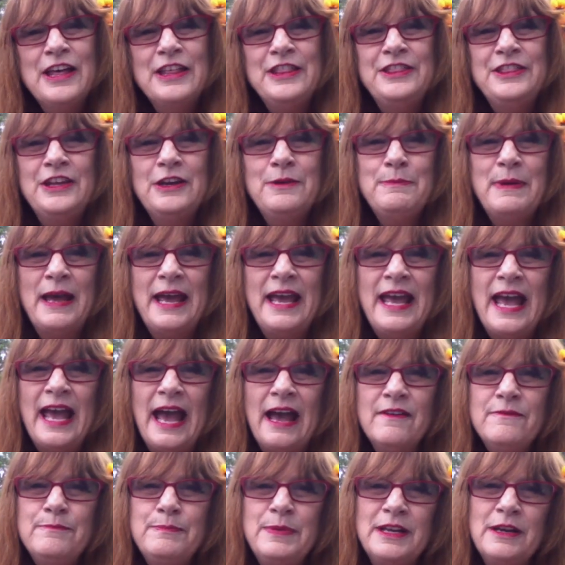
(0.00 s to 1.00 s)
There may
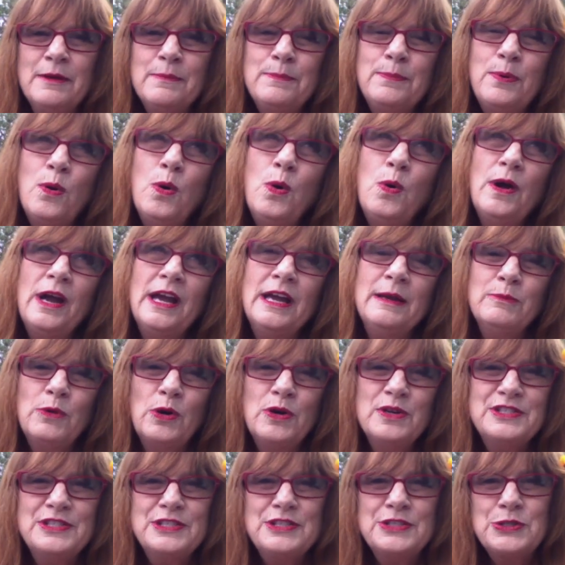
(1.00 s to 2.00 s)
have been a poem
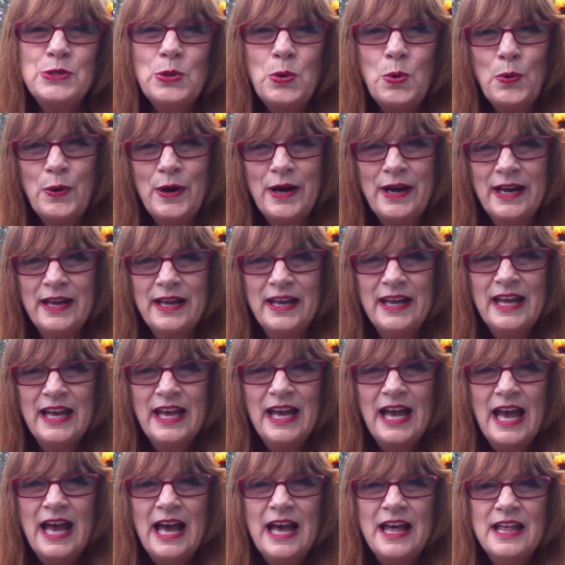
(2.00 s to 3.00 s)
or story
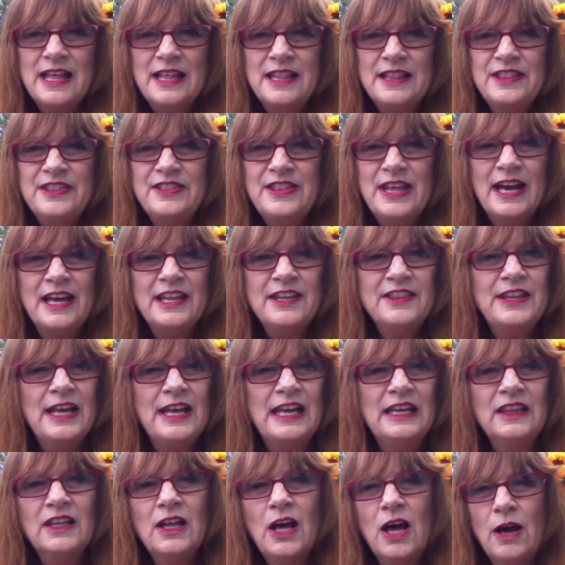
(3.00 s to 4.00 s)
that
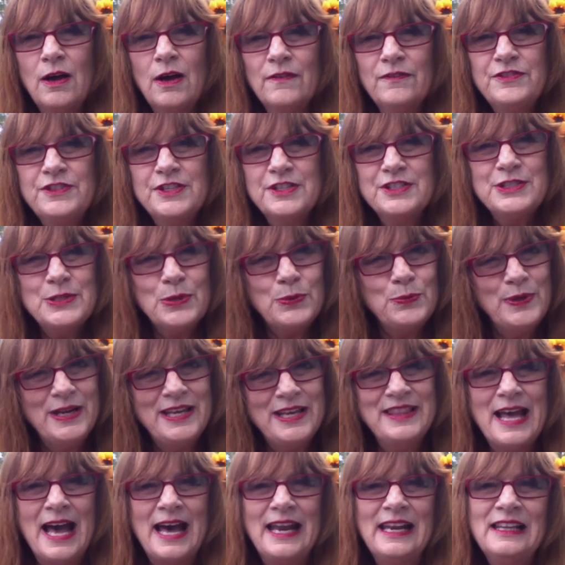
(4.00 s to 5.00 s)
they loved, so
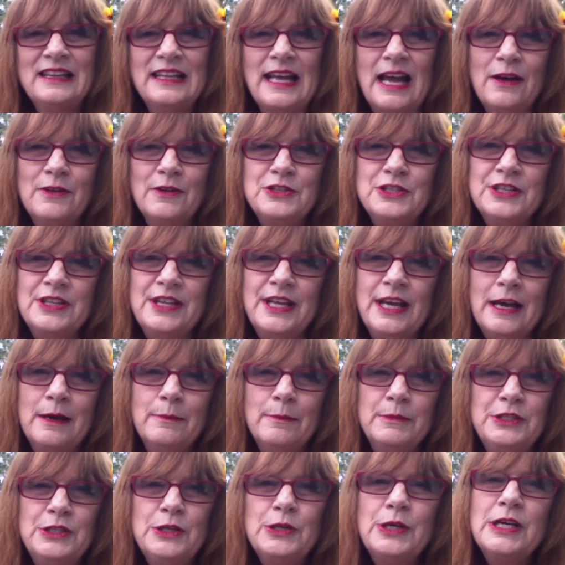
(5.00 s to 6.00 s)
read that aloud to
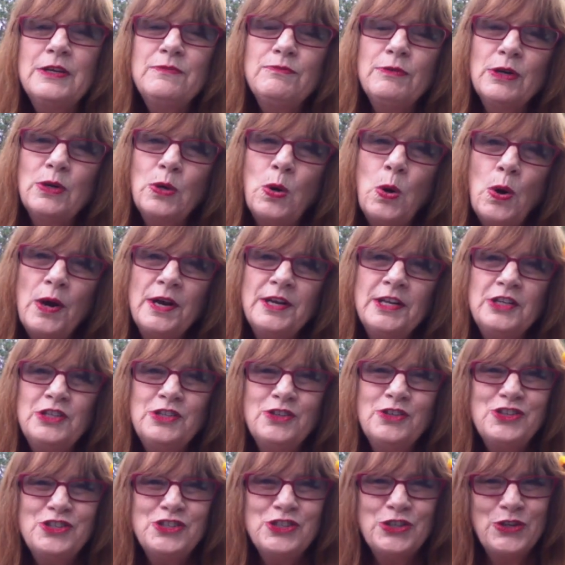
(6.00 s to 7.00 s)
them. You can record in
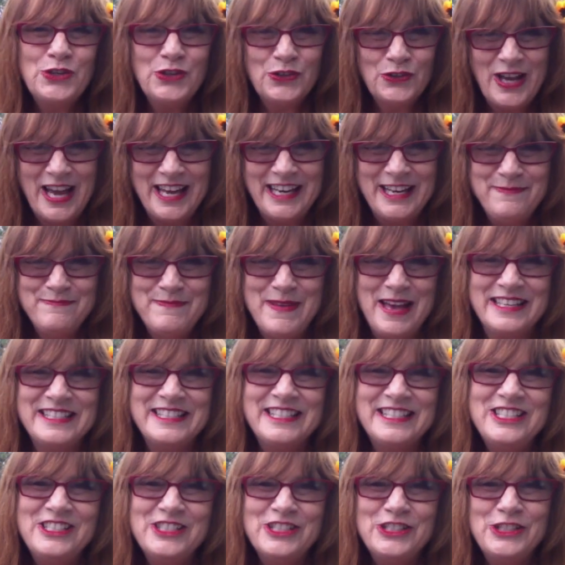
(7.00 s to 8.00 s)
your journal any
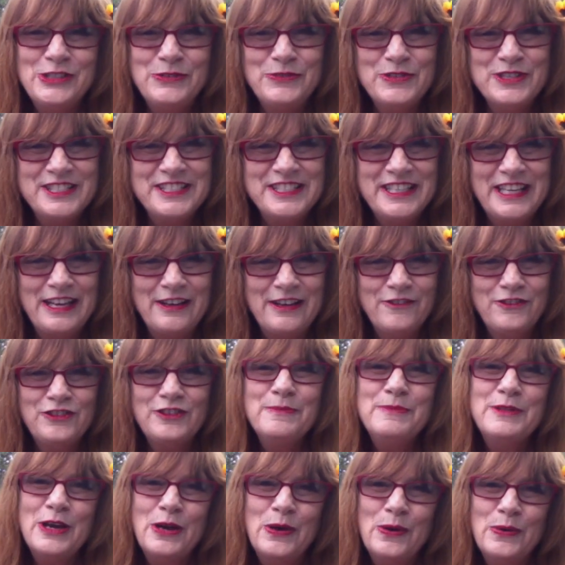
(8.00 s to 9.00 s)
messages you receive
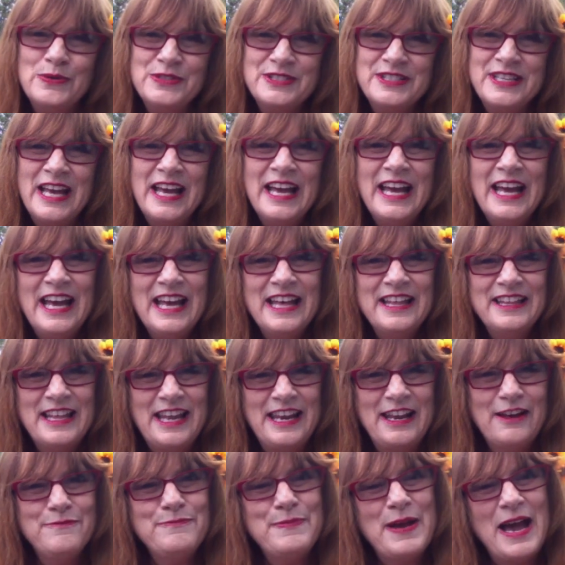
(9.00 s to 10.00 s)
from those
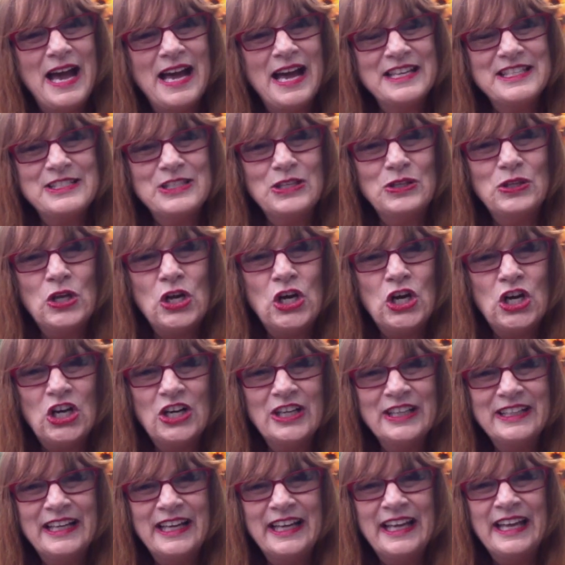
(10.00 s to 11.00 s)
that have passed
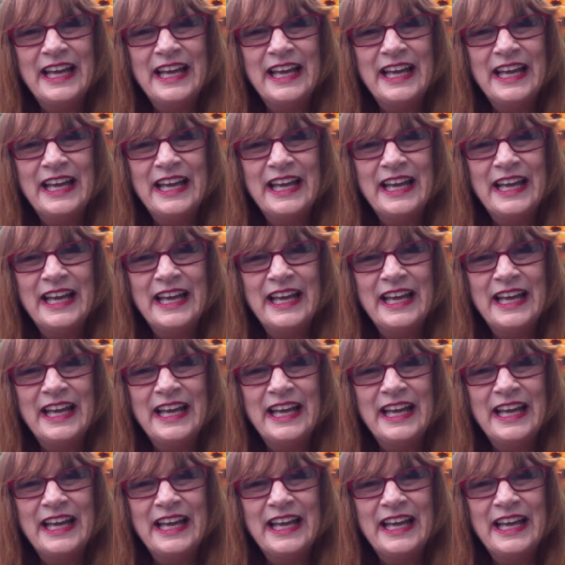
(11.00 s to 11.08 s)
along.